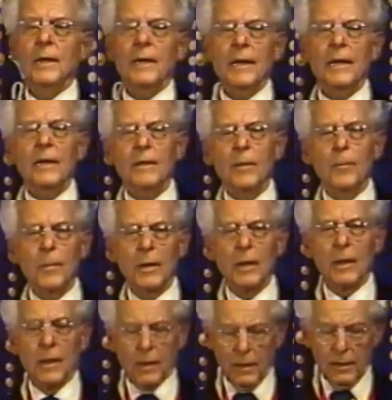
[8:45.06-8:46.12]
in the
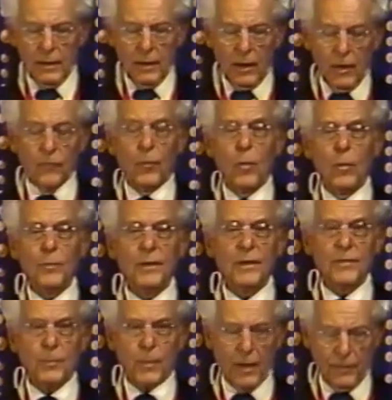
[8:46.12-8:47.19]
middle of all
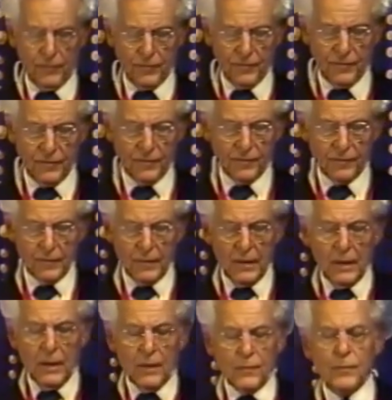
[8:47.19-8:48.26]
these prophecies.
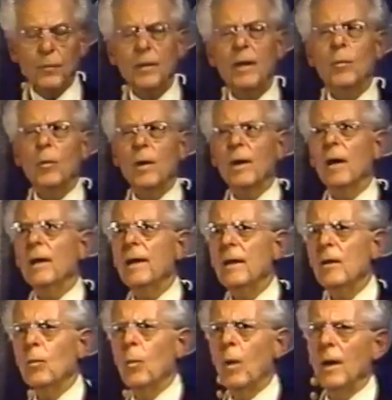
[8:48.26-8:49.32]
So then what Our
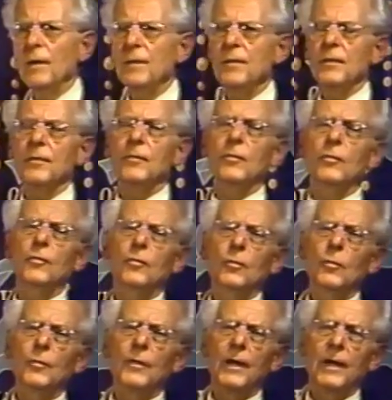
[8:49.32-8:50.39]
Lady wants us to
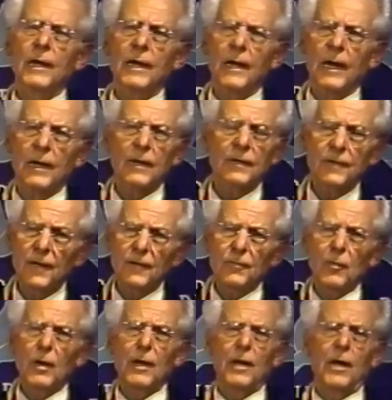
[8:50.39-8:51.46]
do then again is
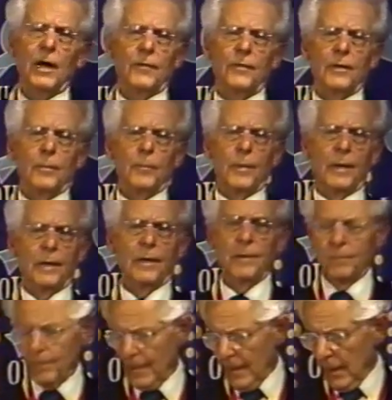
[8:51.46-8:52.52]
really nothing big,
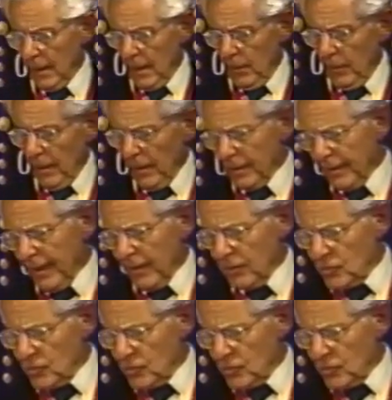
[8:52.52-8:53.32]
but like